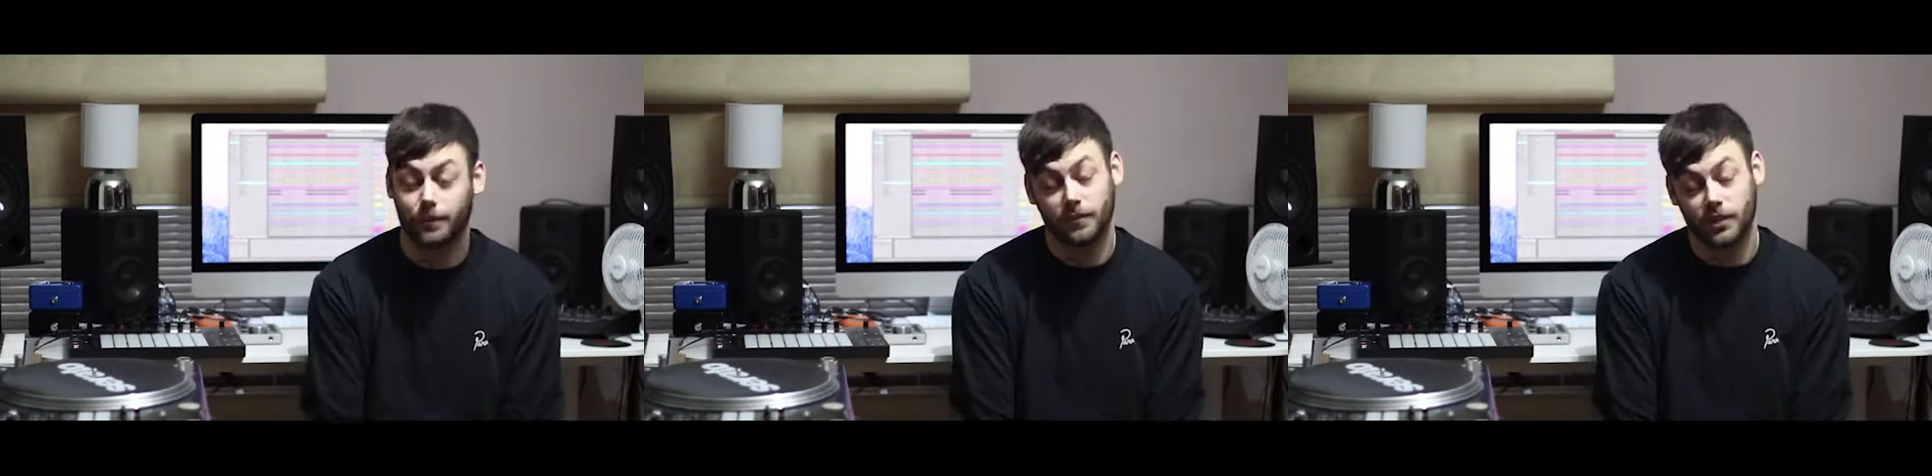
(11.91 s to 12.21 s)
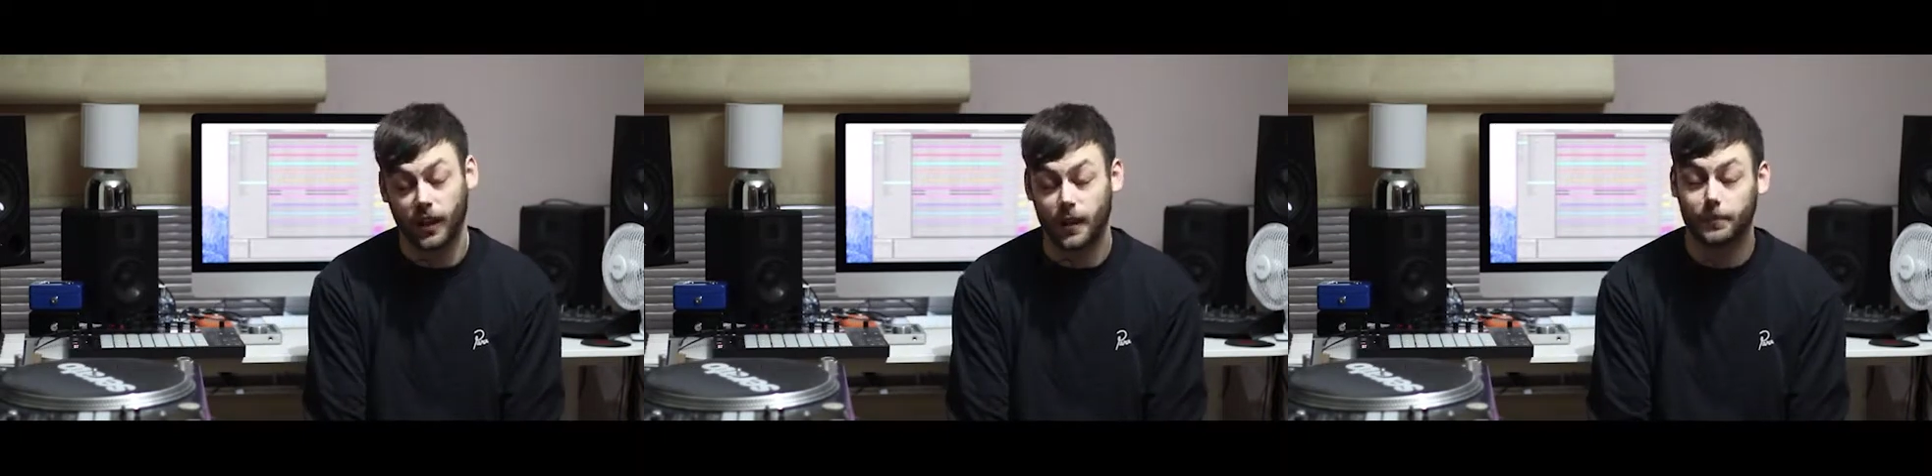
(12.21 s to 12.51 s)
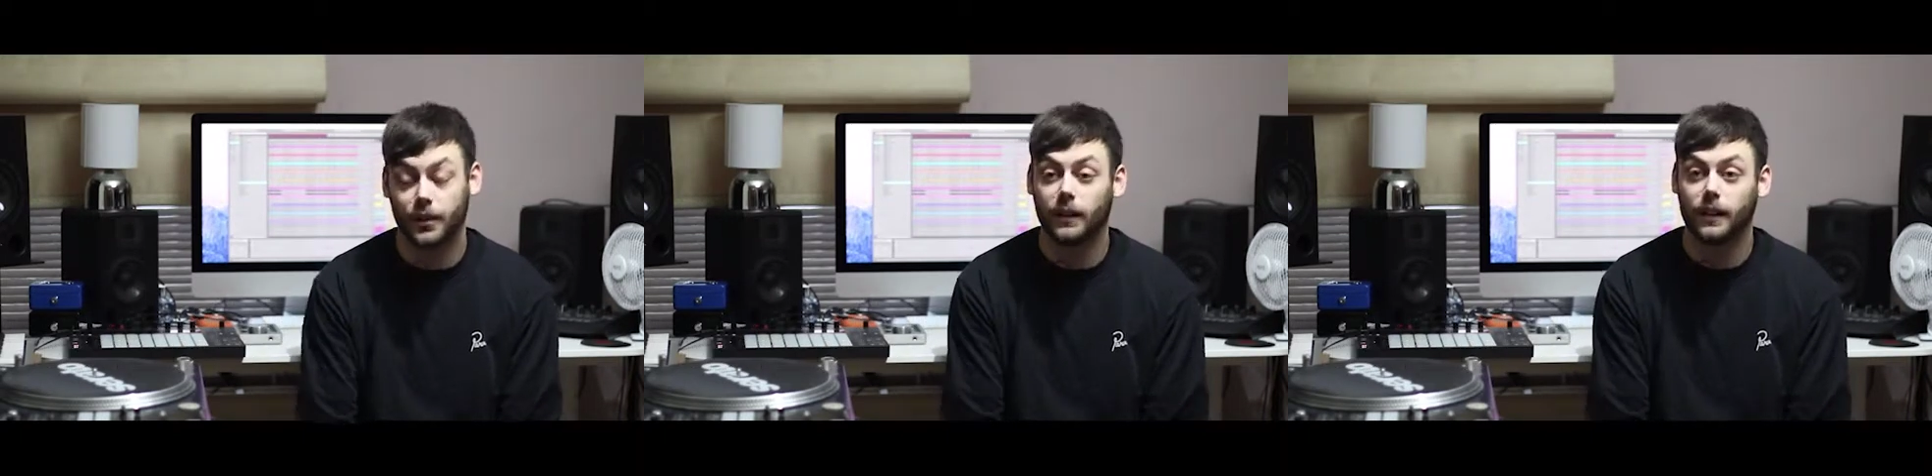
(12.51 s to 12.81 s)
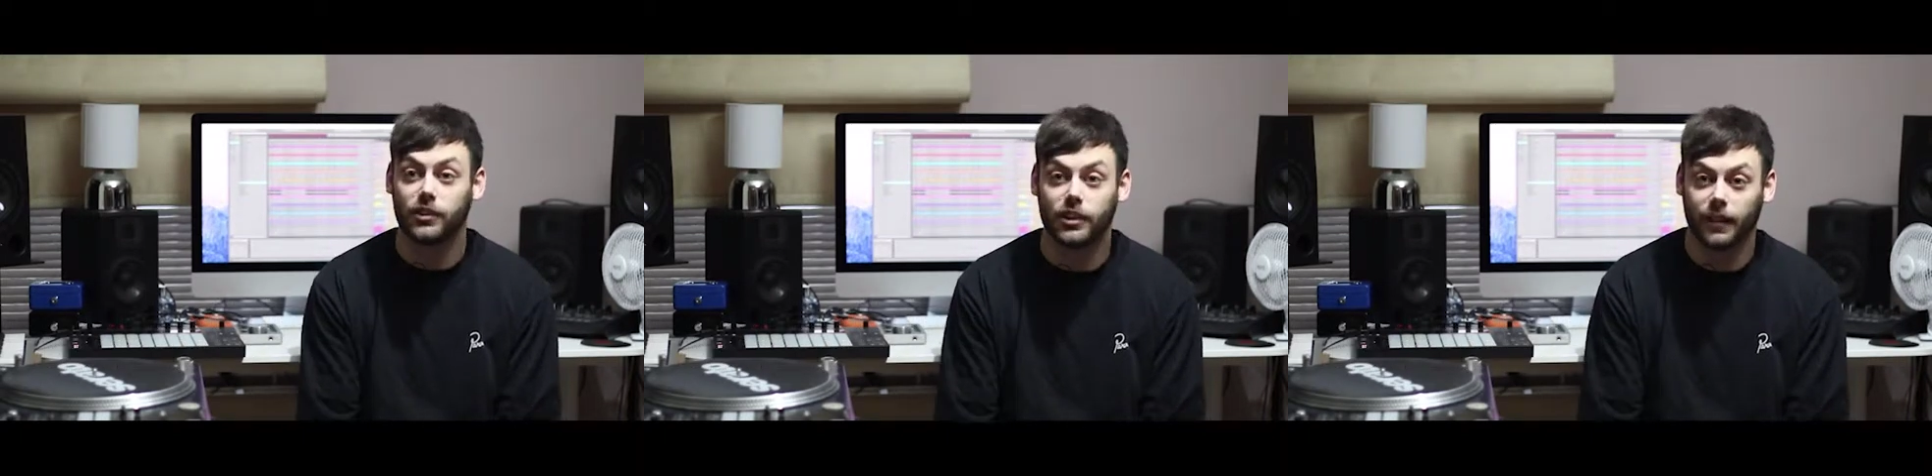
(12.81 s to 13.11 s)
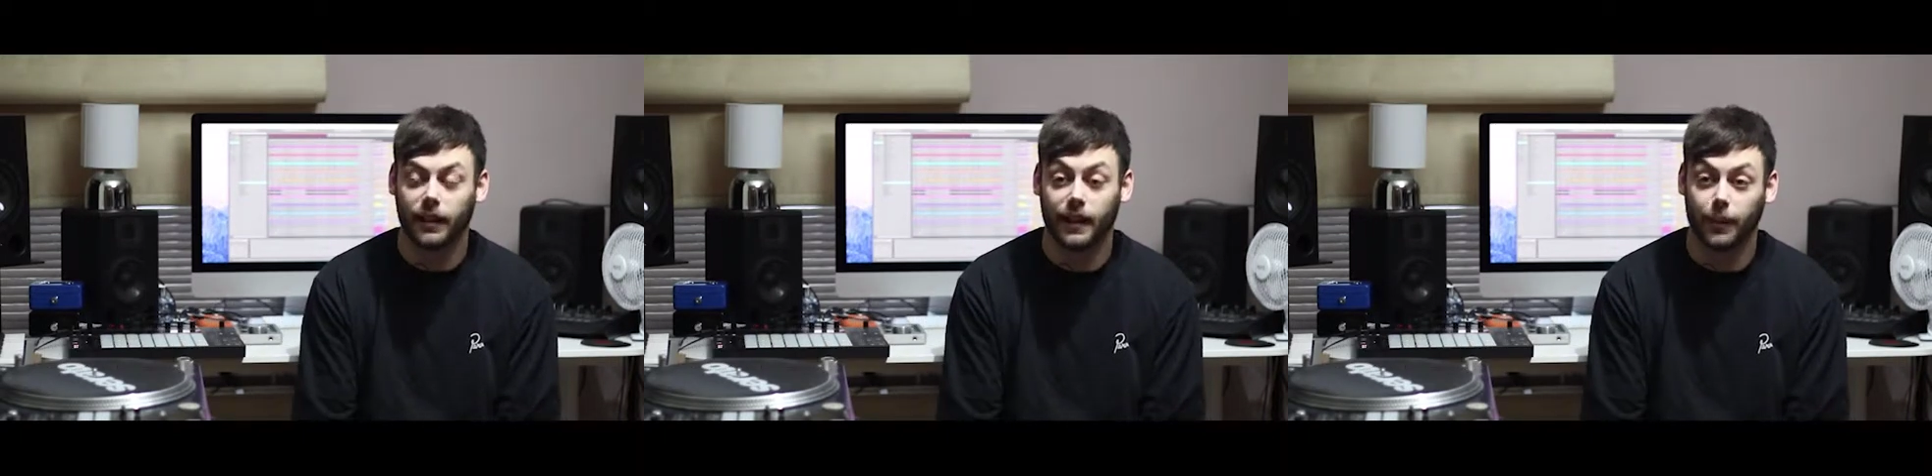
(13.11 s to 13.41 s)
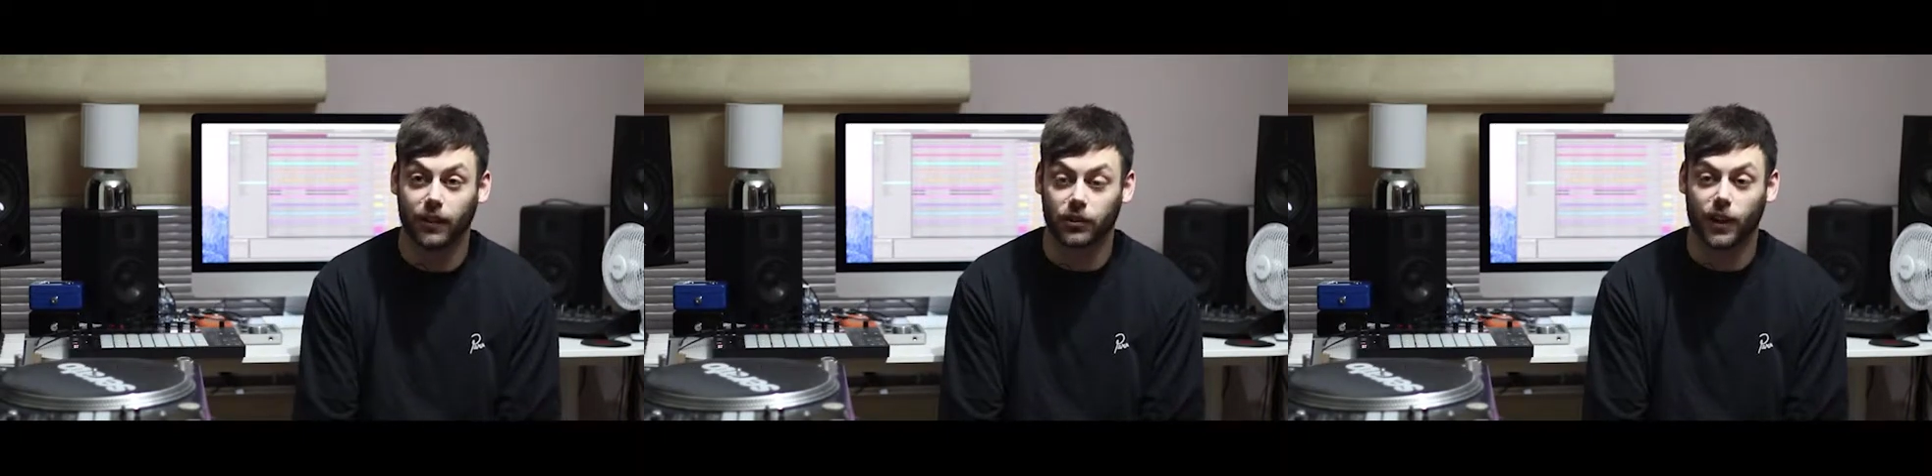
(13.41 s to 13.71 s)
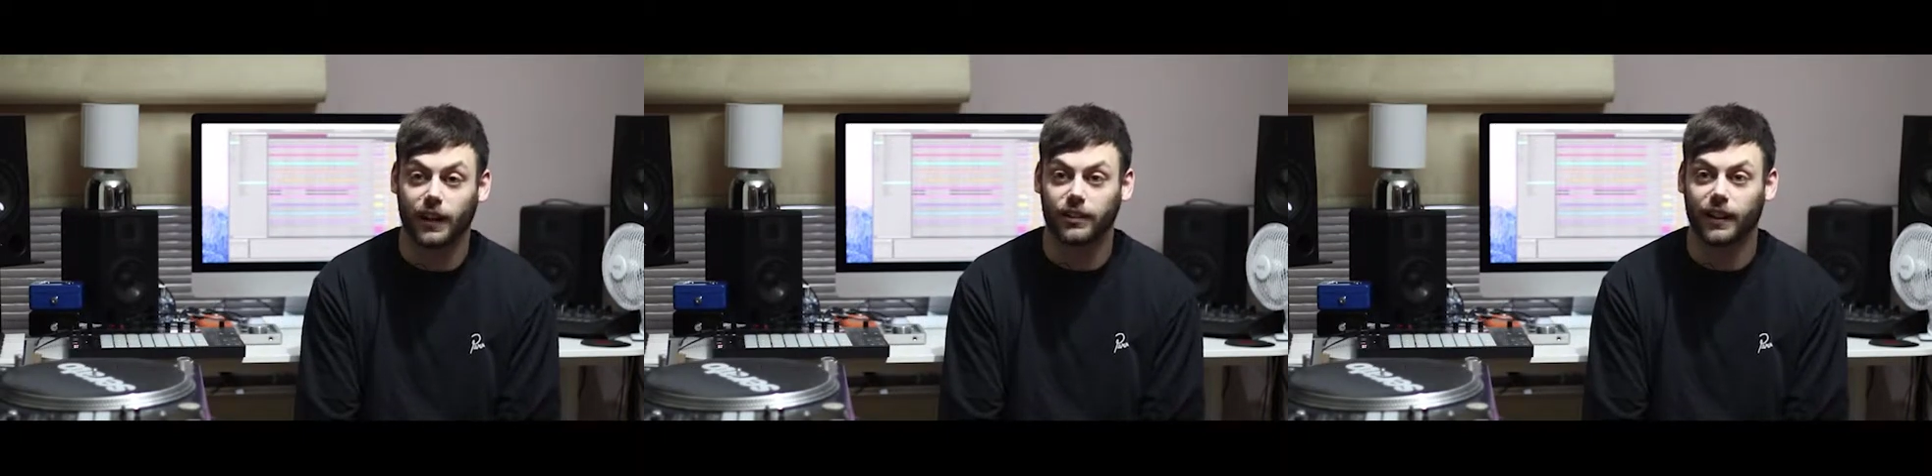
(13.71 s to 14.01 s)
started purely just to learn about
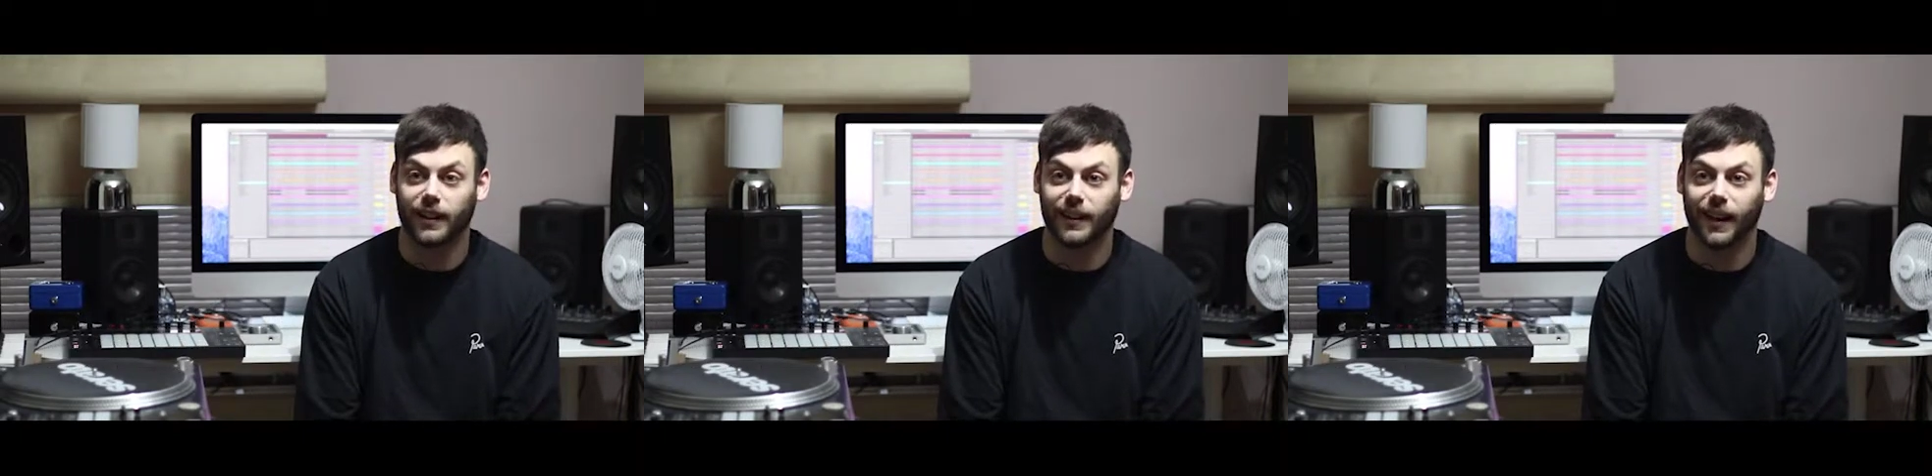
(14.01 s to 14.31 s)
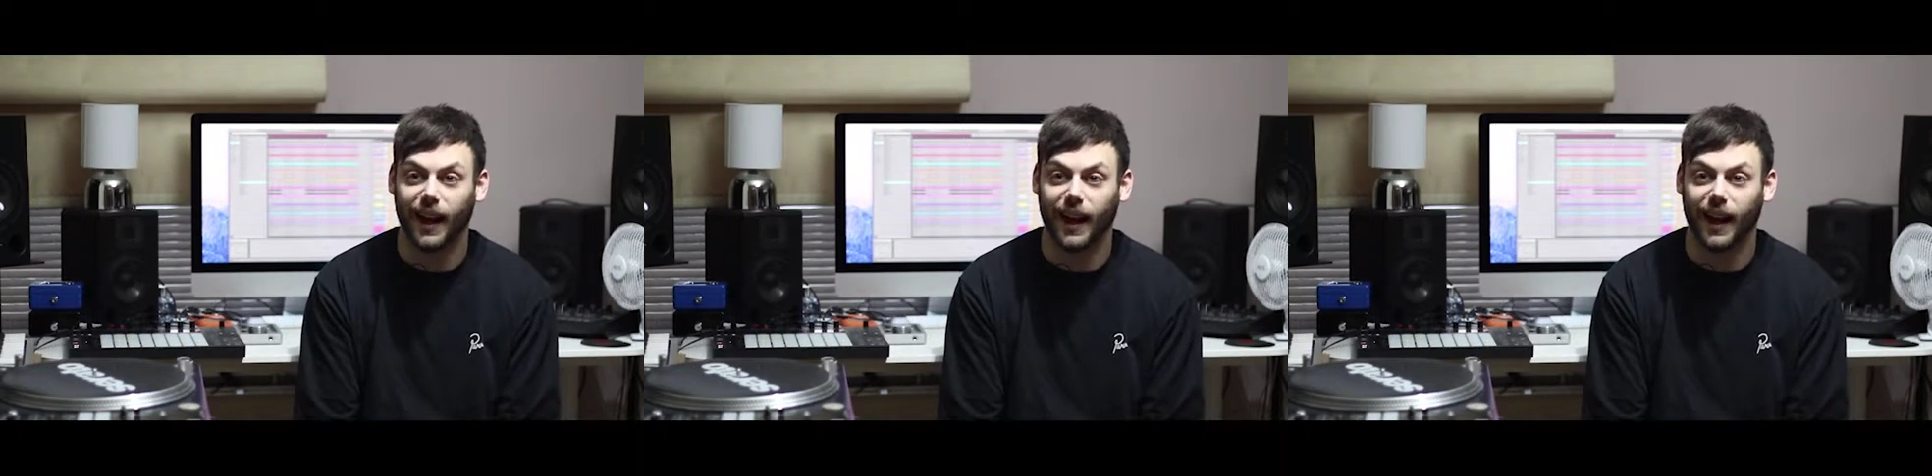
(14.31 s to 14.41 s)
scratching